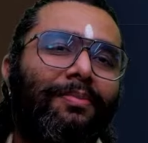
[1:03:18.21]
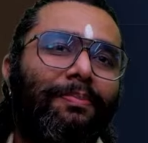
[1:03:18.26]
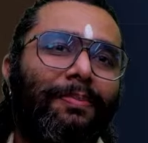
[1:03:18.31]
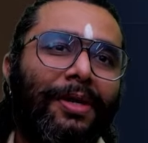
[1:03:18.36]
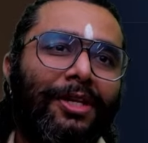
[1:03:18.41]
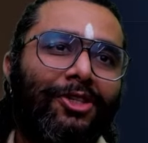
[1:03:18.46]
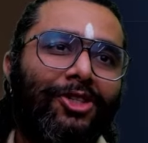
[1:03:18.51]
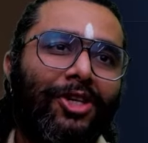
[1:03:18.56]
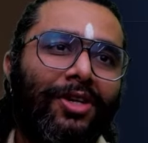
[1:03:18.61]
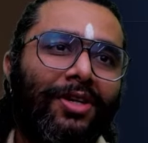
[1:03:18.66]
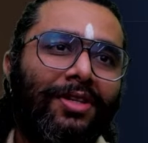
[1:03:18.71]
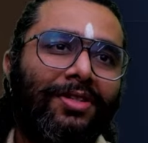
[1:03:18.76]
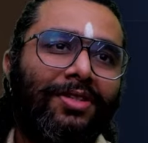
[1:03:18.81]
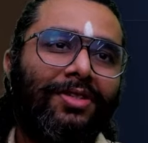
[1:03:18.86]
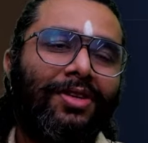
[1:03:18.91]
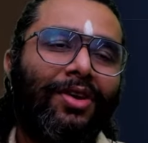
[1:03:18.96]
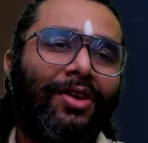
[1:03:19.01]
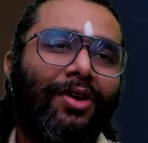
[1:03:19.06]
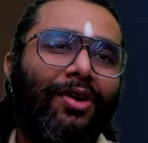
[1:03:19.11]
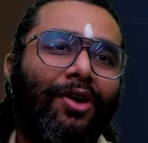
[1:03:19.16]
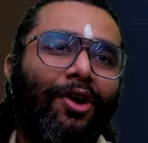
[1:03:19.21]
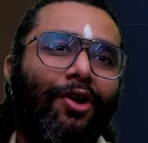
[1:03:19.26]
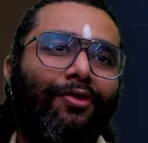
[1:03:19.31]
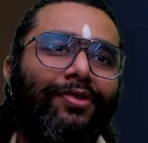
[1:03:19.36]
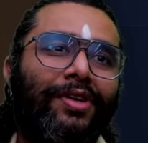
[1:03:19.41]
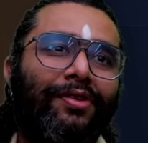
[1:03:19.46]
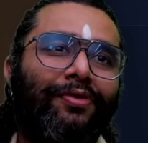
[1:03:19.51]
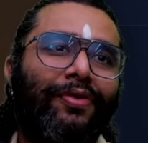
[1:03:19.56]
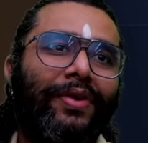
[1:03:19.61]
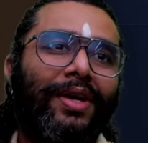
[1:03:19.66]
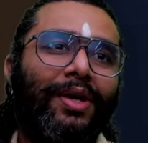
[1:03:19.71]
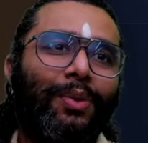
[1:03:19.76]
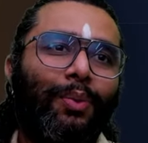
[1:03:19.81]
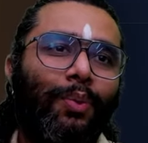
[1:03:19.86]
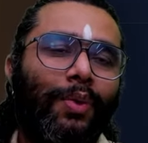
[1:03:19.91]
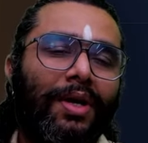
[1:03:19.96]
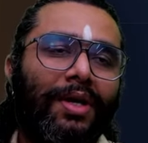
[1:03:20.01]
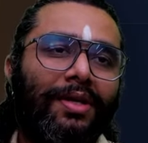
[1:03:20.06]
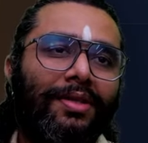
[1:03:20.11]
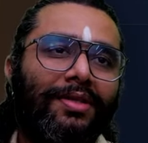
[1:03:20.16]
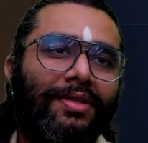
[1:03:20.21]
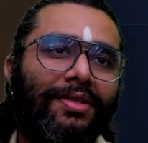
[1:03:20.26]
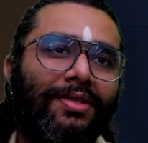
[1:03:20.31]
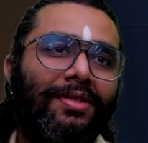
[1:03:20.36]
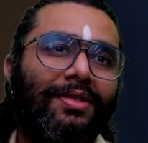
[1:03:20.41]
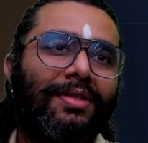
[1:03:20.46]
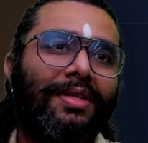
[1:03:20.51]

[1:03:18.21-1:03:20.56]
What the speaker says: pictures of different words